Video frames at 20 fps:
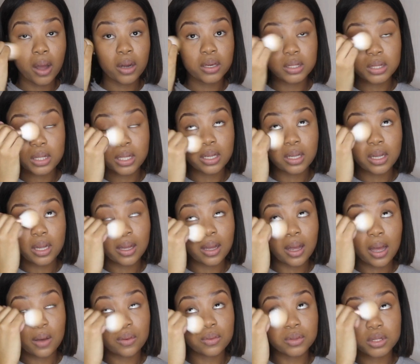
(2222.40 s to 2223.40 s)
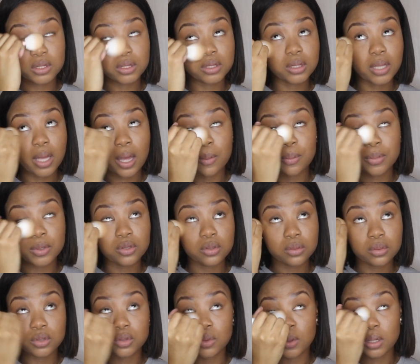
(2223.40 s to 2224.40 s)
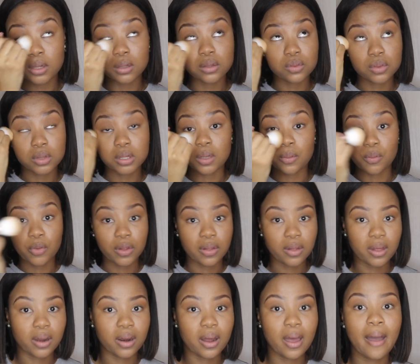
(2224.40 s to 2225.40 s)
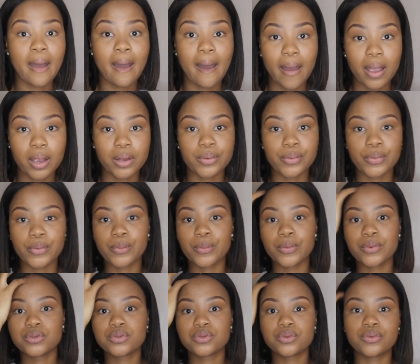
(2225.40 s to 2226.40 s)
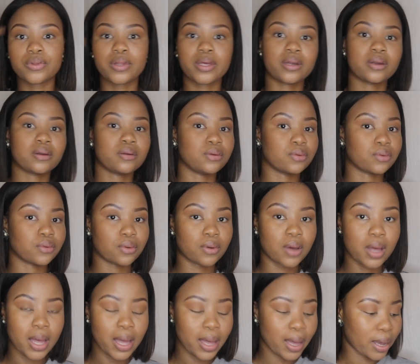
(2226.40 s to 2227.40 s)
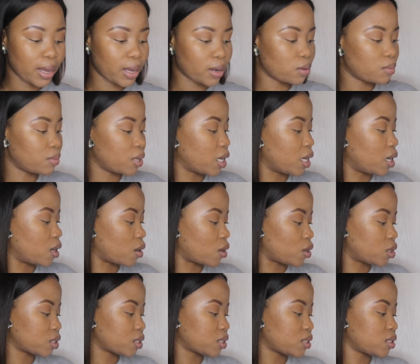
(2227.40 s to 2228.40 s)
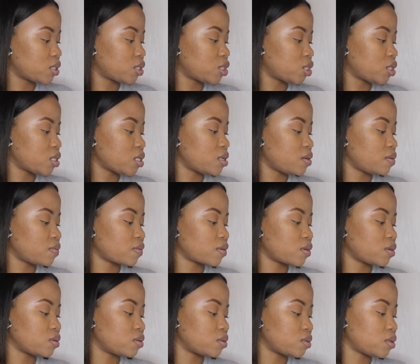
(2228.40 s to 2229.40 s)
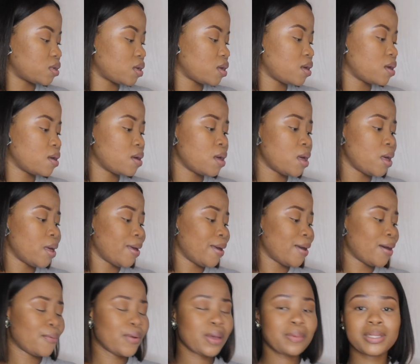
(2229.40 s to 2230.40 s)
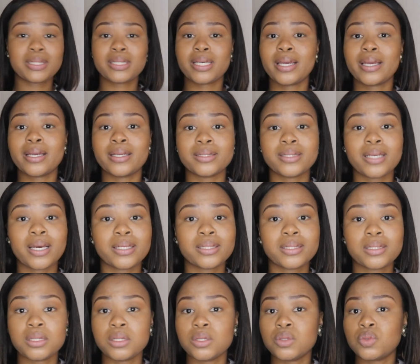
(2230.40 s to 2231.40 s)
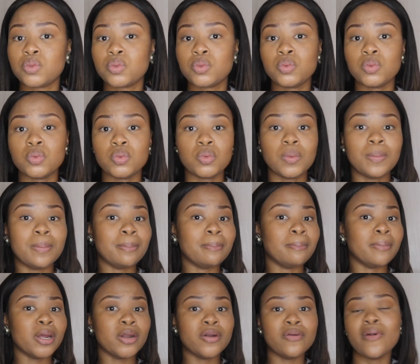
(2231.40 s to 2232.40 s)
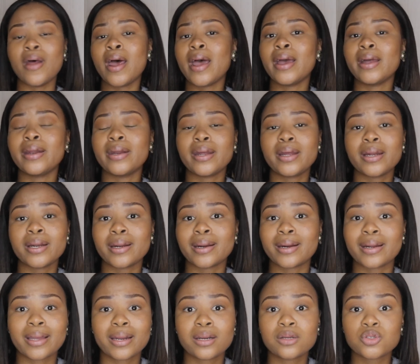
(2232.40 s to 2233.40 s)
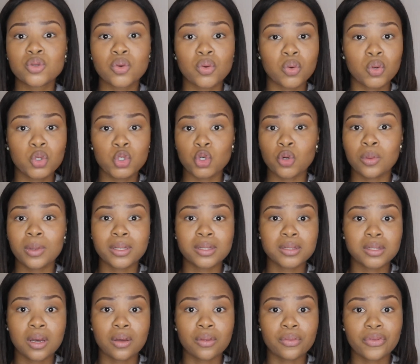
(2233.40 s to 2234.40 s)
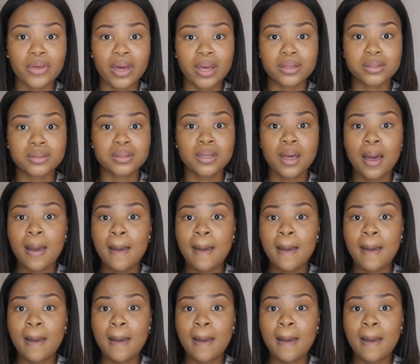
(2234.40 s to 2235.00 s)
honestly, I was just happy to be doing this with someone that I know, so that, you know, I don't be getting lost and stuff, because they be taking taxis to Midrand and Rekenas Koloko Joburg South, guys.